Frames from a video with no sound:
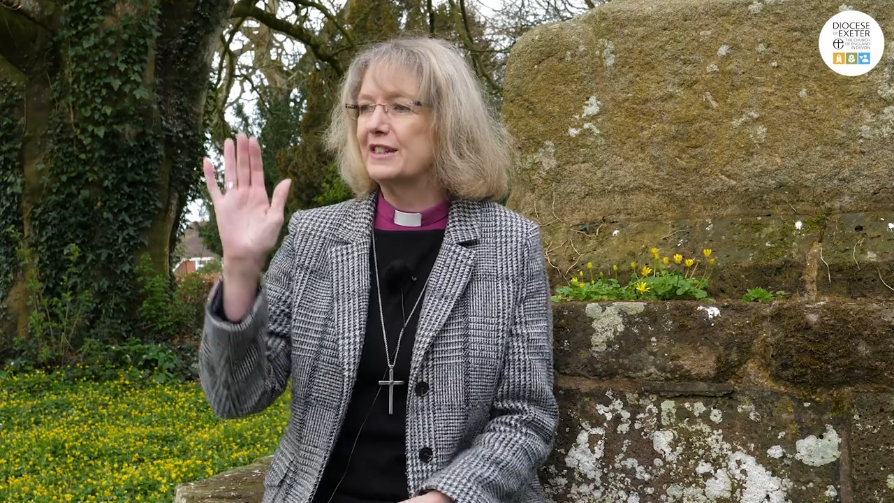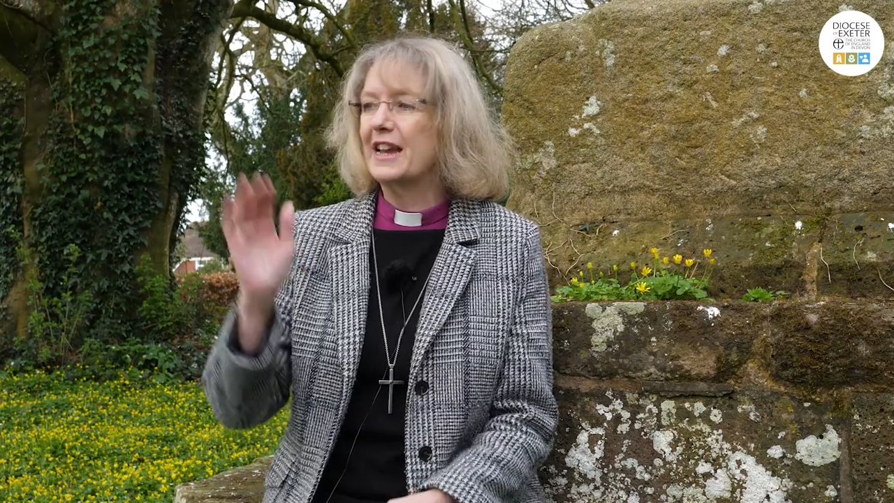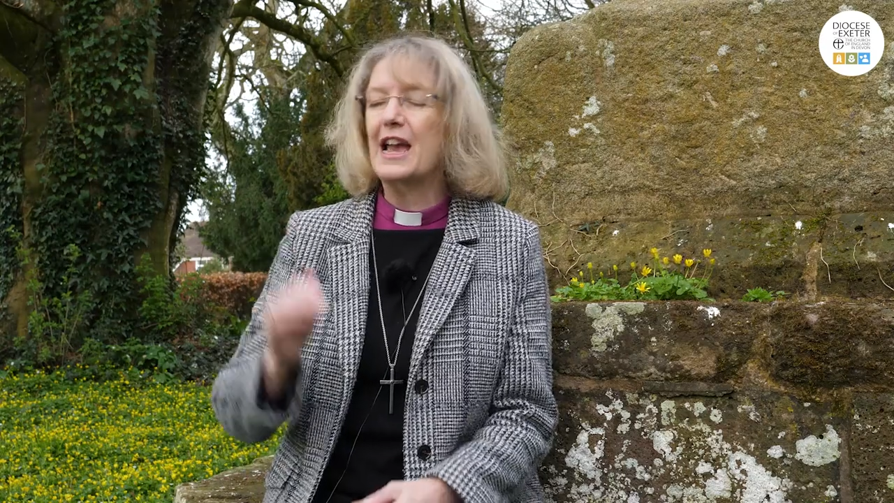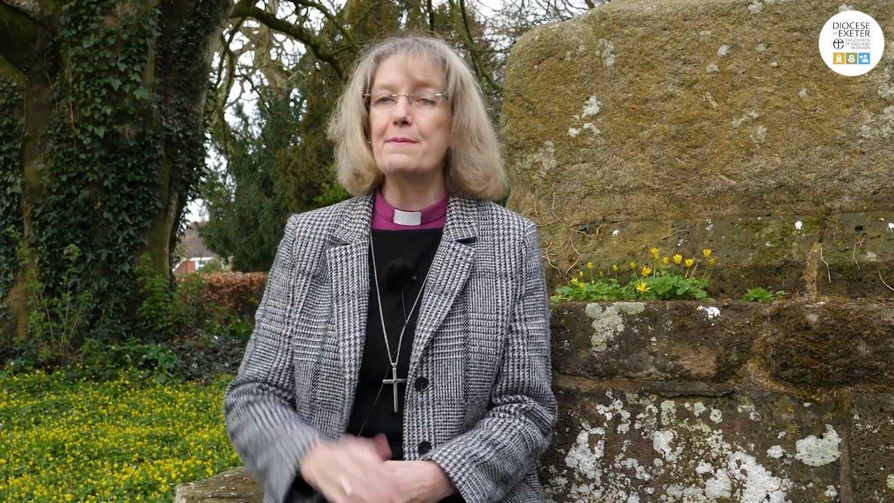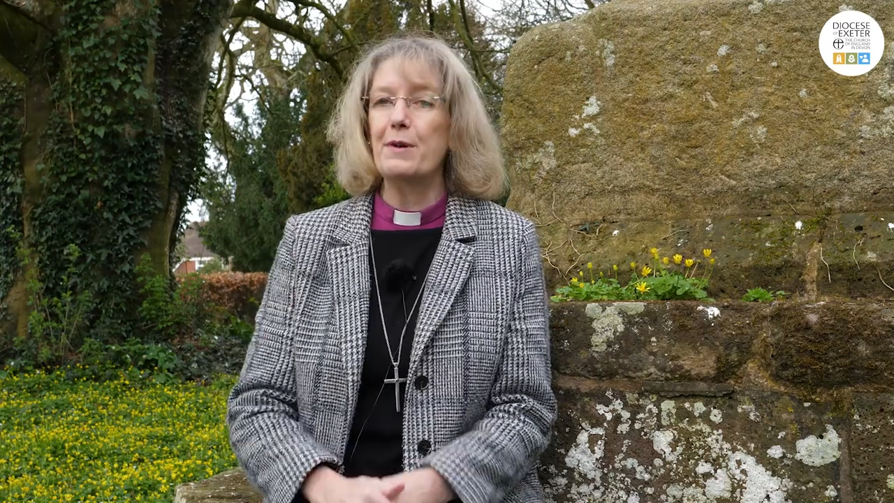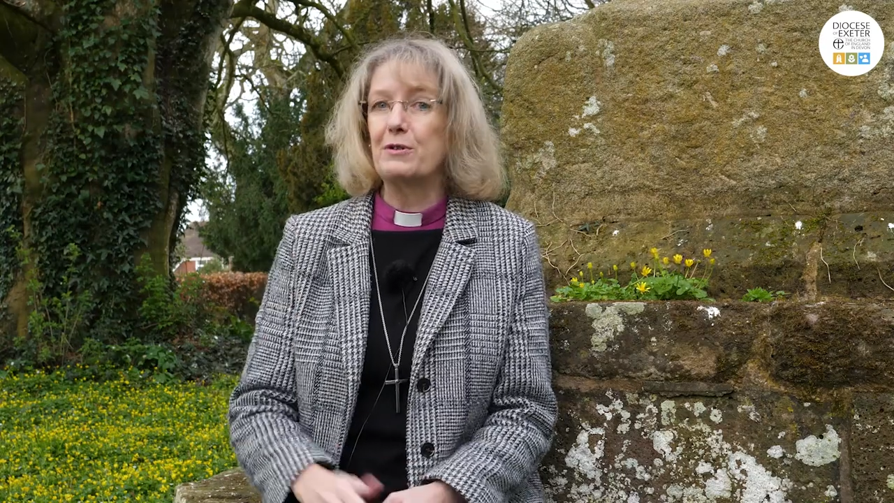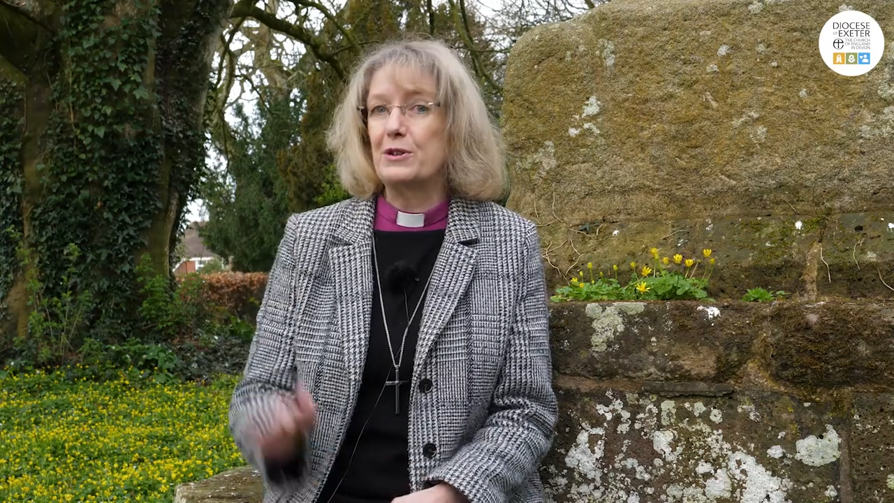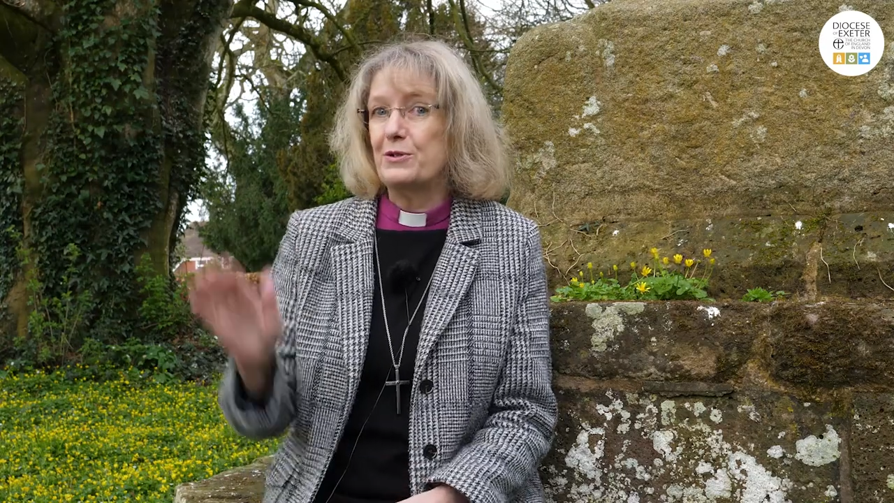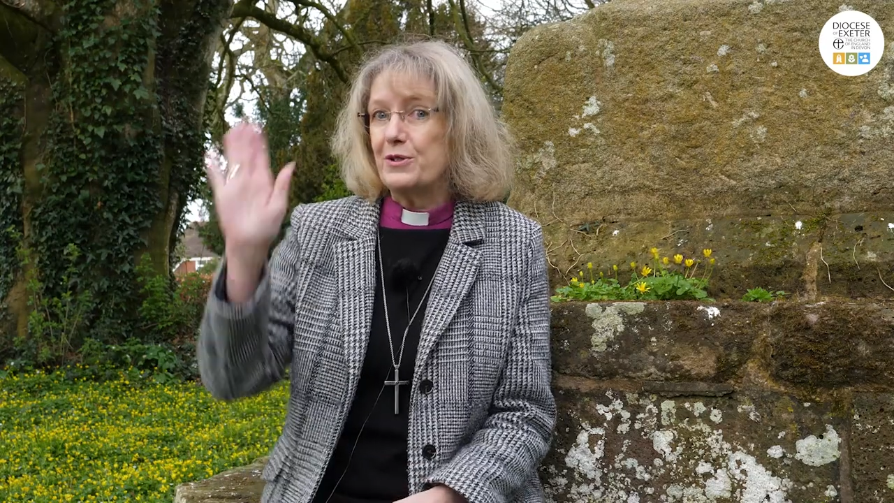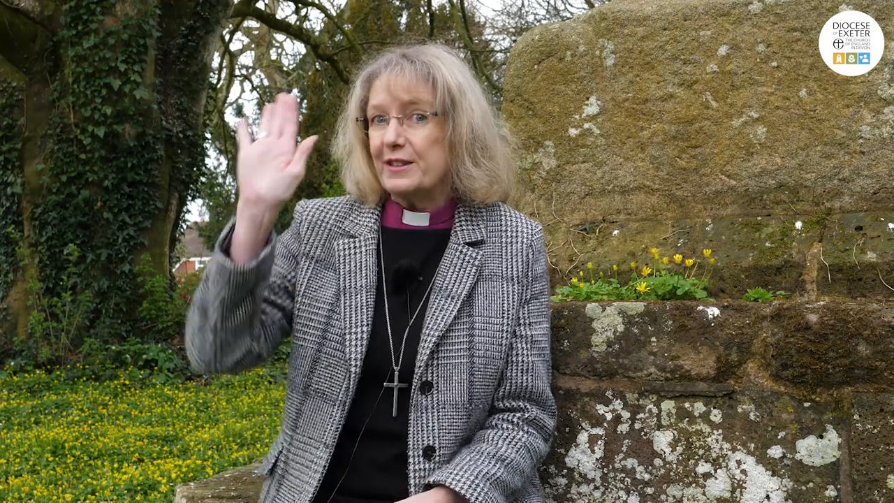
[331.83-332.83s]
a neighbour
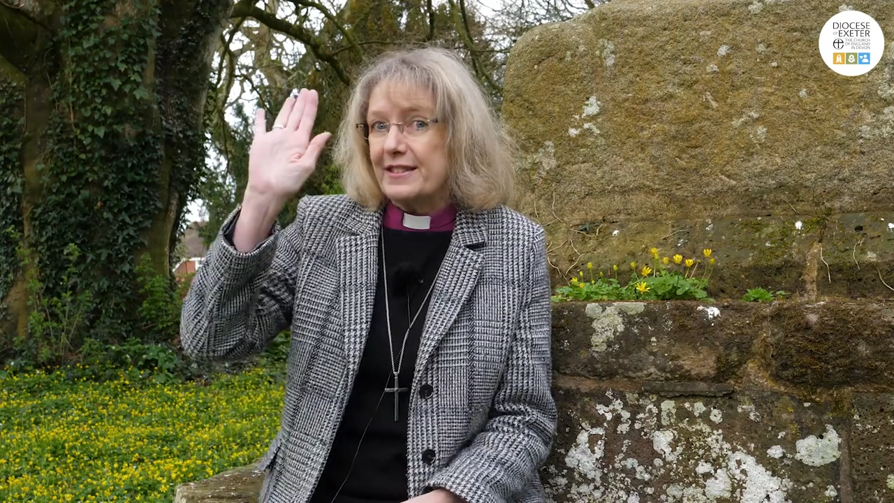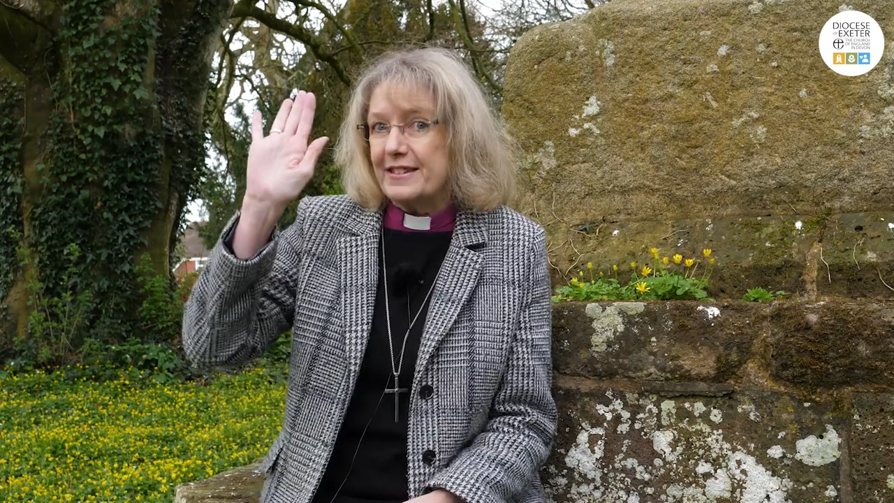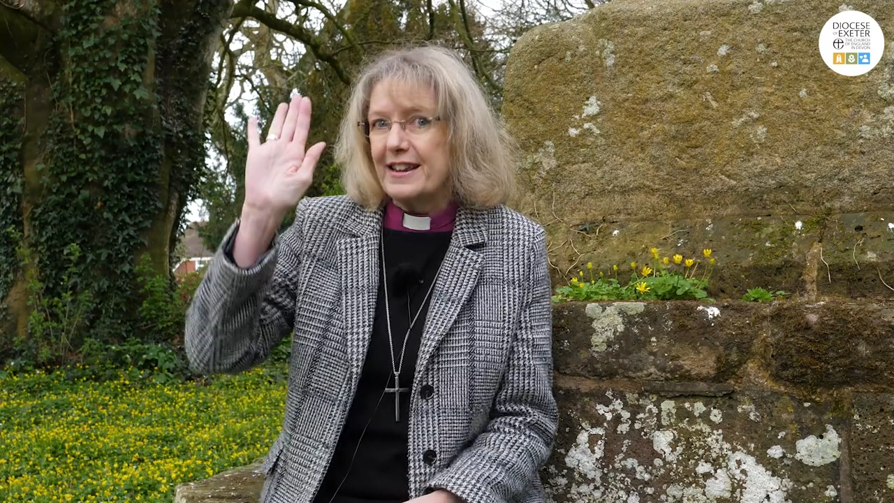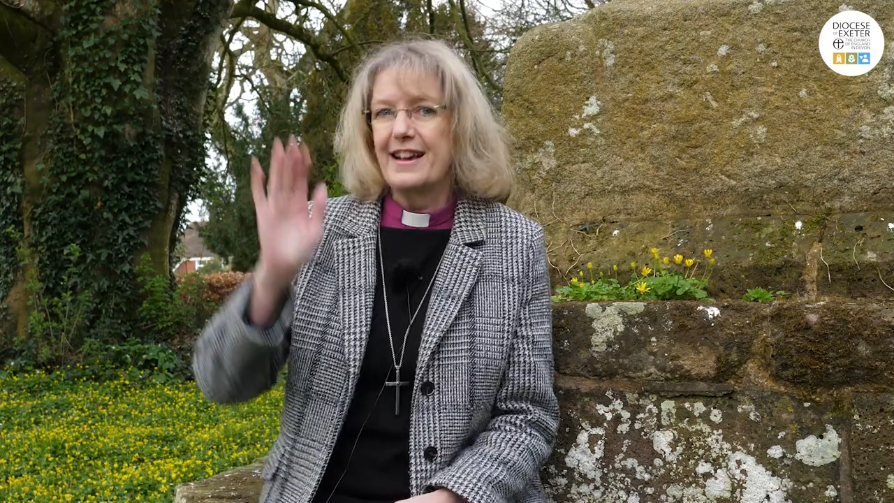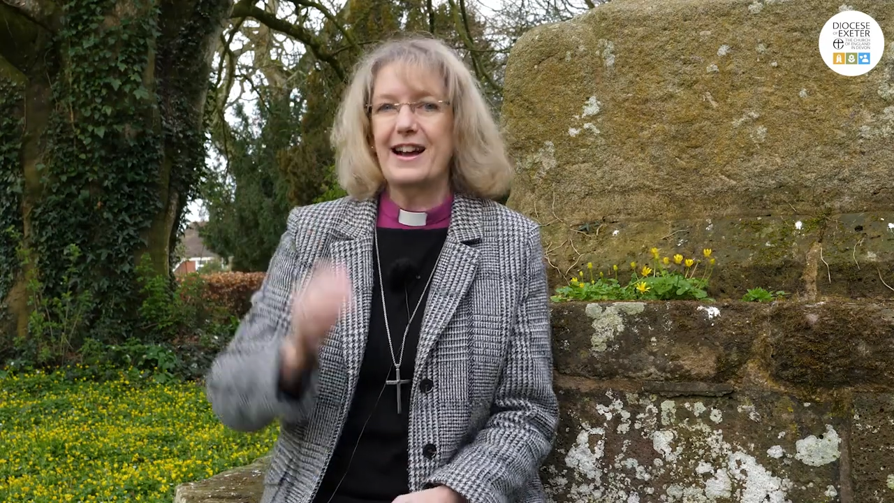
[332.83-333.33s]
and you just